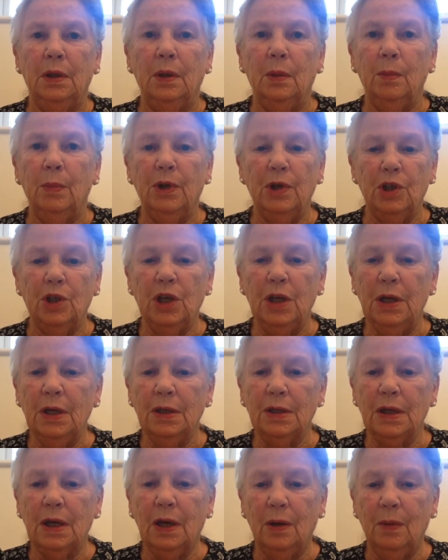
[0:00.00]
But she
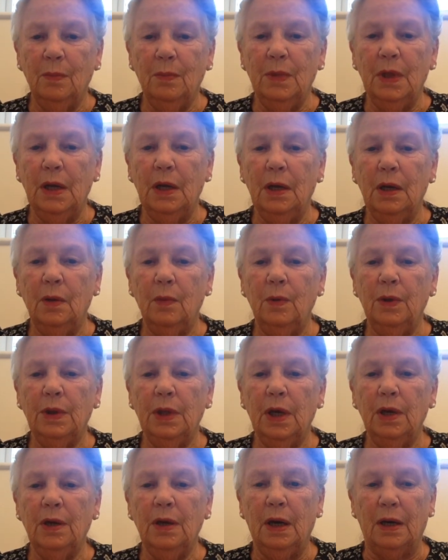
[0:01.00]
had come there with
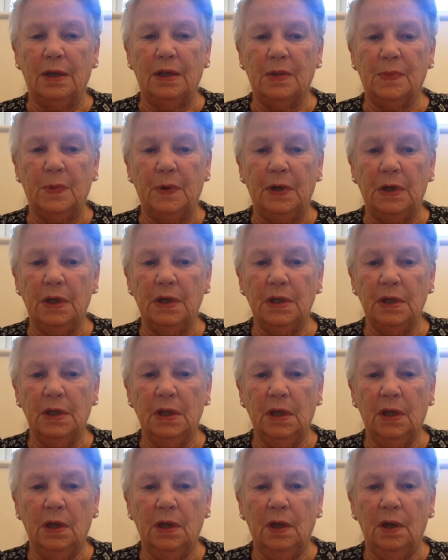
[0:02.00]
her husband
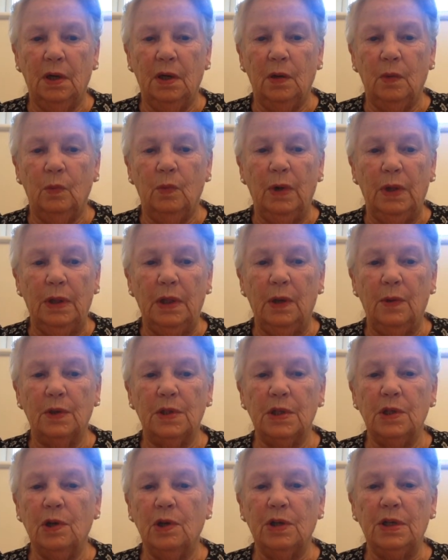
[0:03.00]
when there was
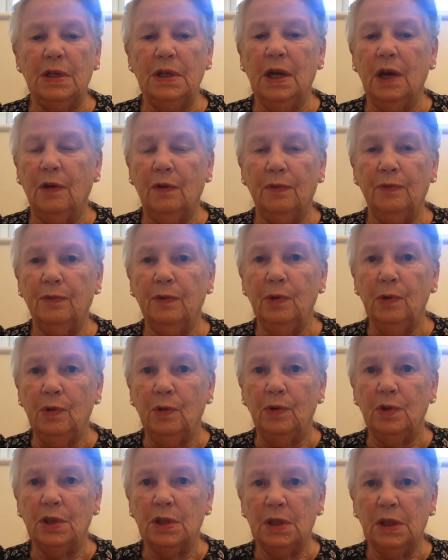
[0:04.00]
not enough
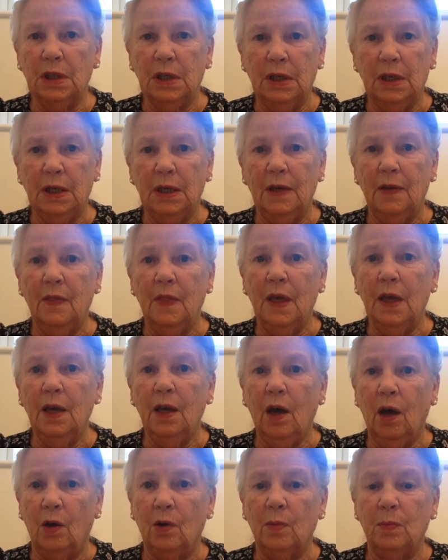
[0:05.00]
food in their
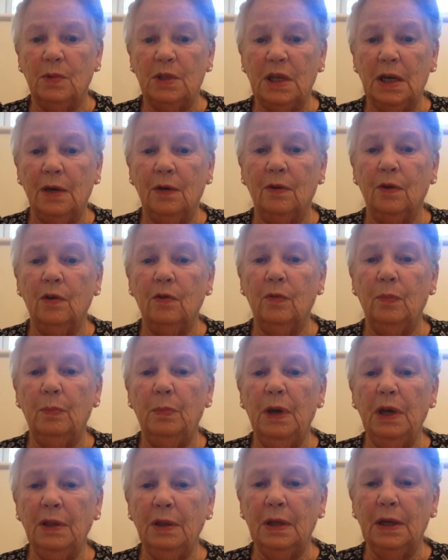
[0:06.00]
hometown of
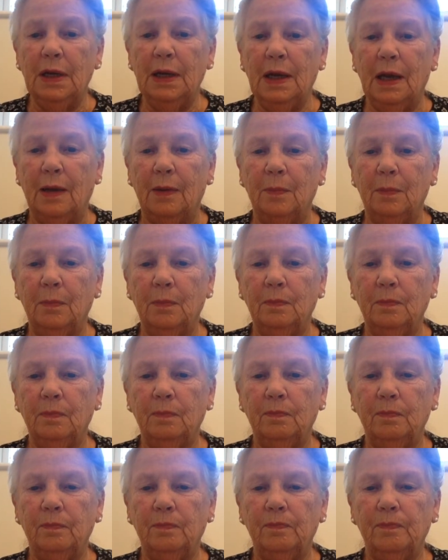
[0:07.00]
Bethlehem.
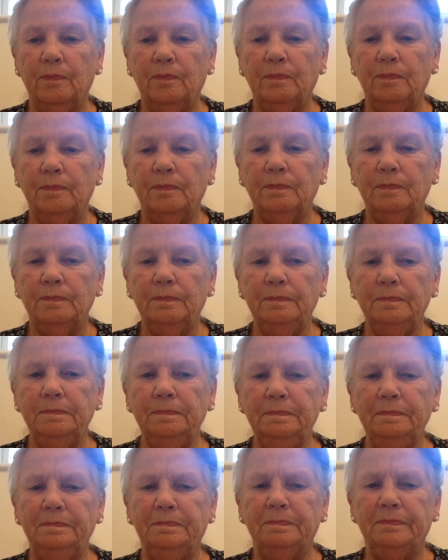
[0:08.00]

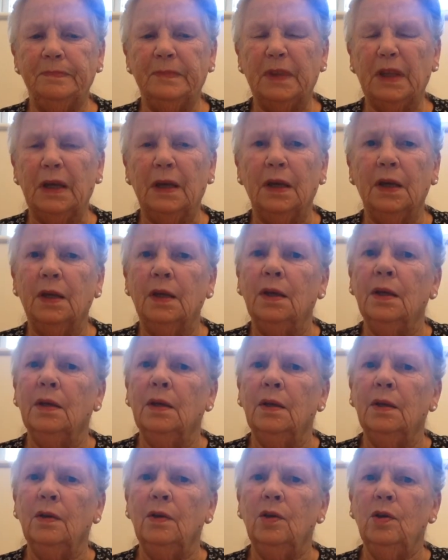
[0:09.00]
You
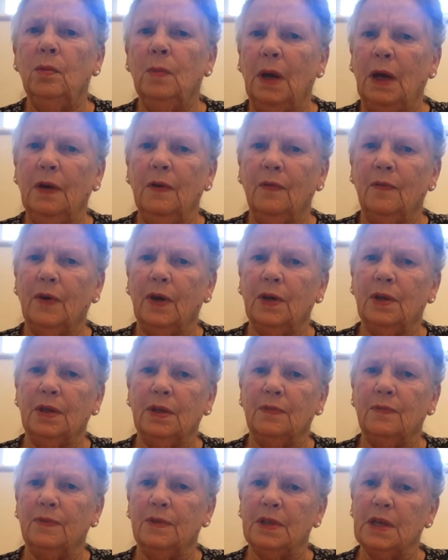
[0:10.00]
may have heard
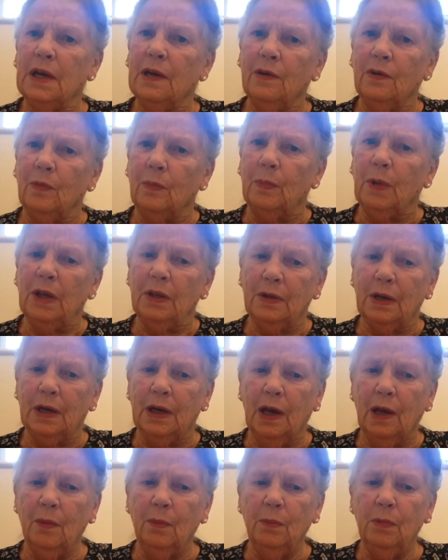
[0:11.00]
of the town of
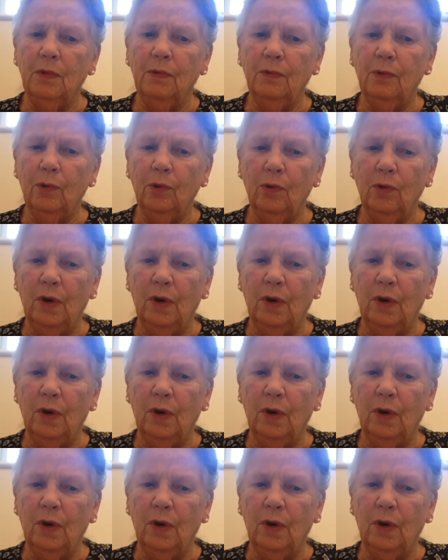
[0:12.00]
Bethlehem before,